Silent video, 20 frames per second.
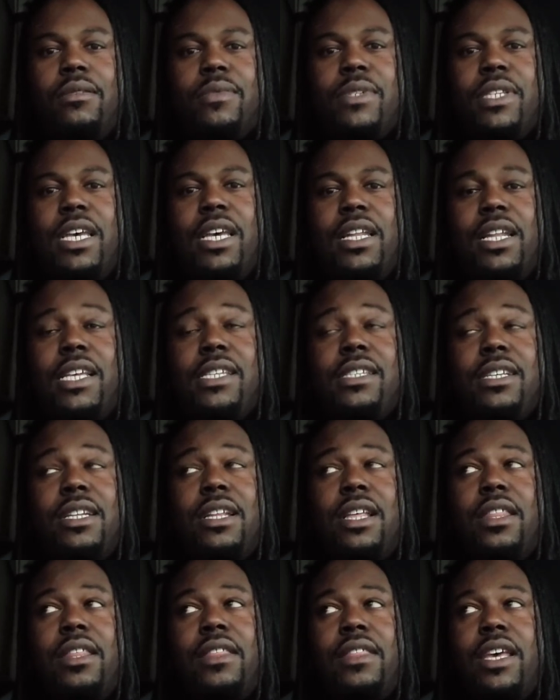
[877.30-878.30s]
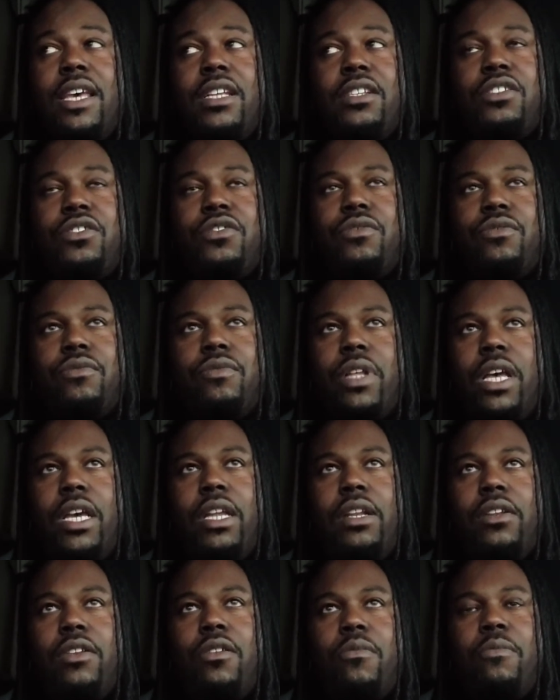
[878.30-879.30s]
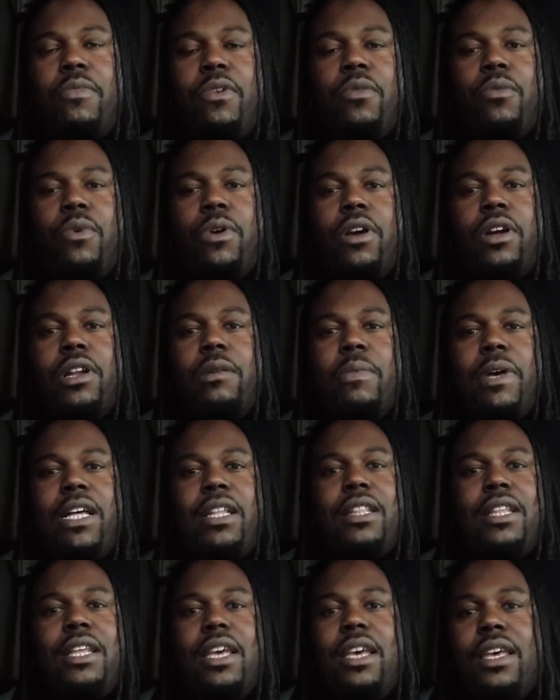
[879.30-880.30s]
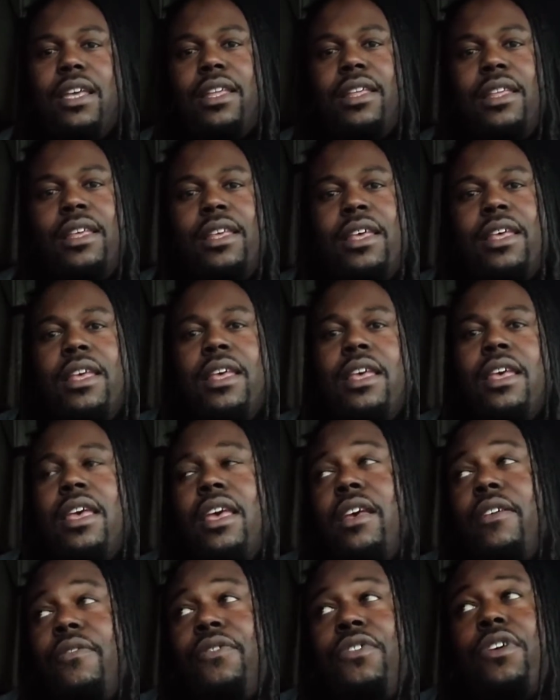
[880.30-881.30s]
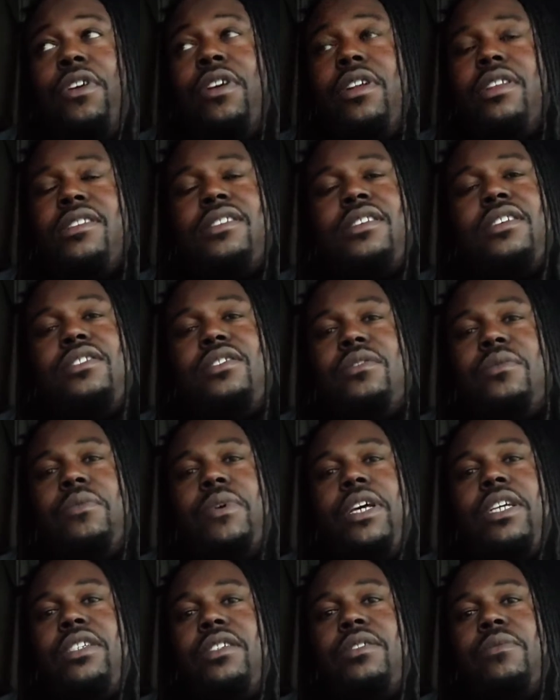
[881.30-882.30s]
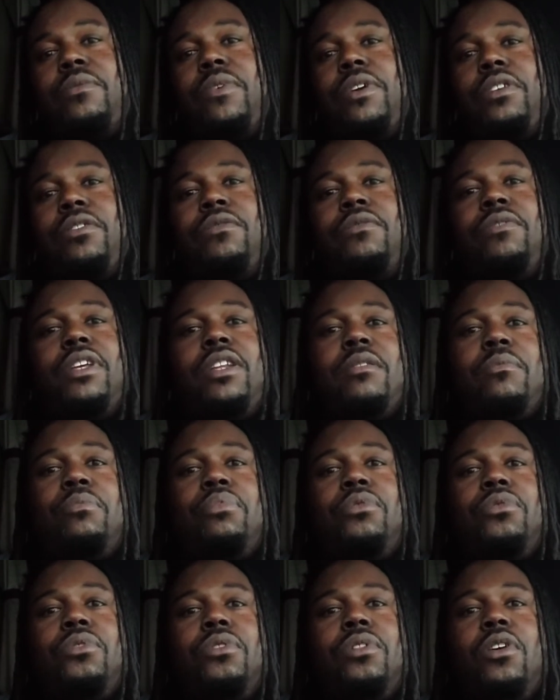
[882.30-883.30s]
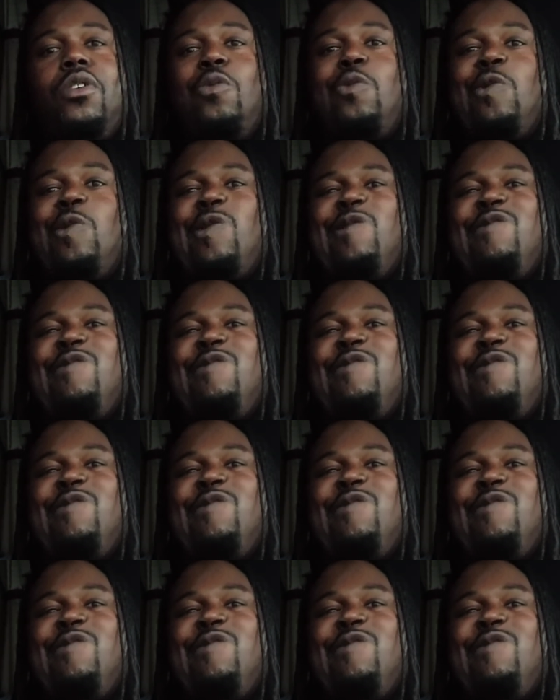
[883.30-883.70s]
saying, that's another thing too. Like, don't be worried about that. If you're in a situation where you need to pull over.